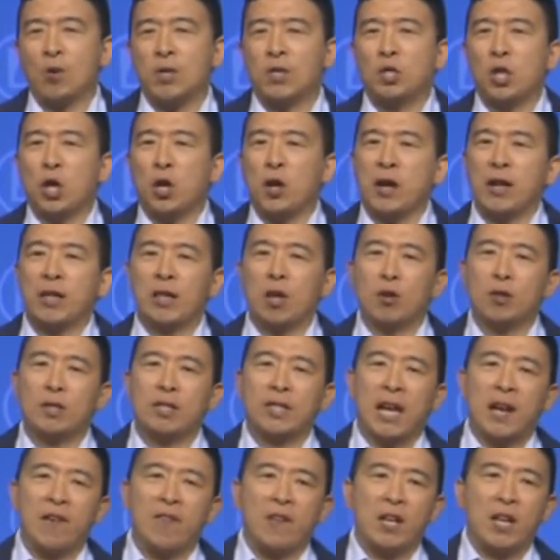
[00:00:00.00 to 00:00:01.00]
And it was during
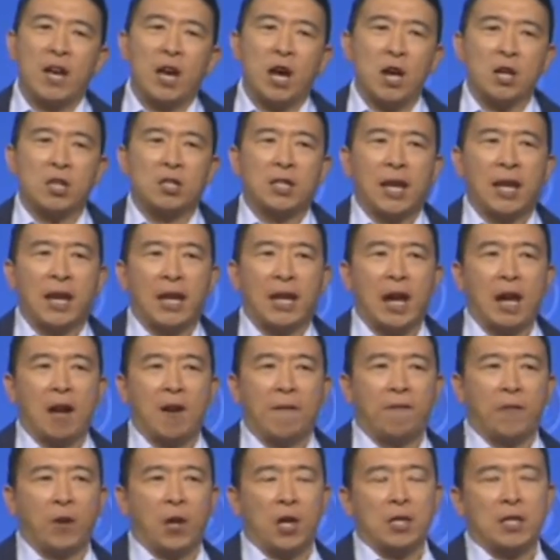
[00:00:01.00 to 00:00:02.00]
those 7 years that I got
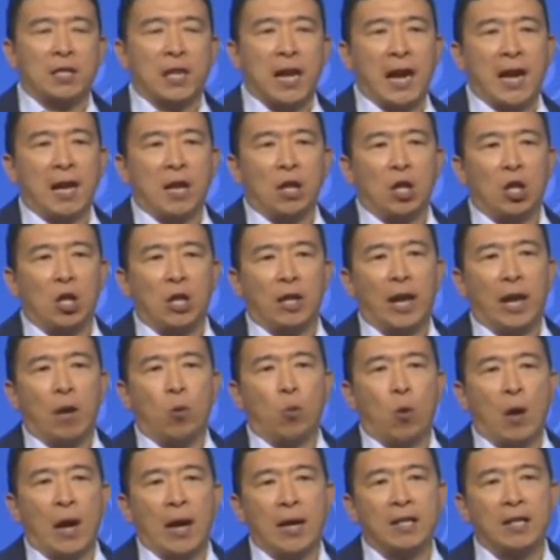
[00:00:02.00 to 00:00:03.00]
a firsthand look
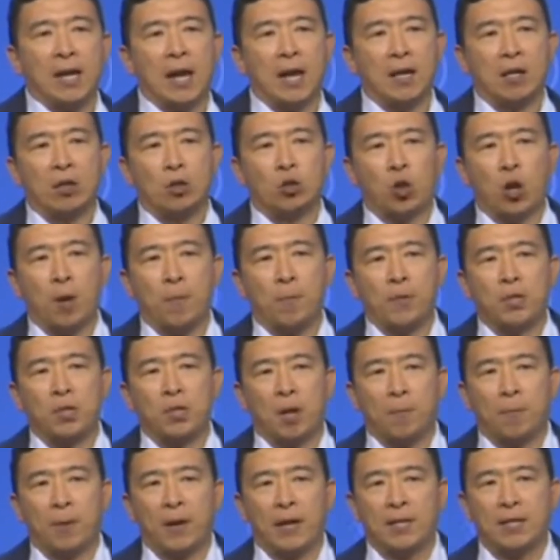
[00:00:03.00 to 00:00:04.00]
at why Donald Trump is
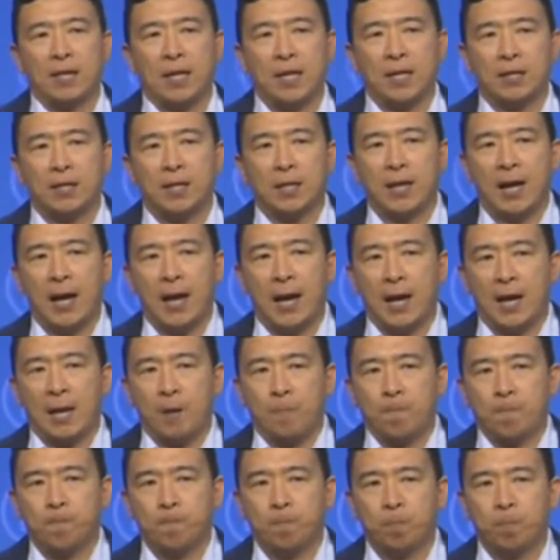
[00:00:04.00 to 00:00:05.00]
our president today.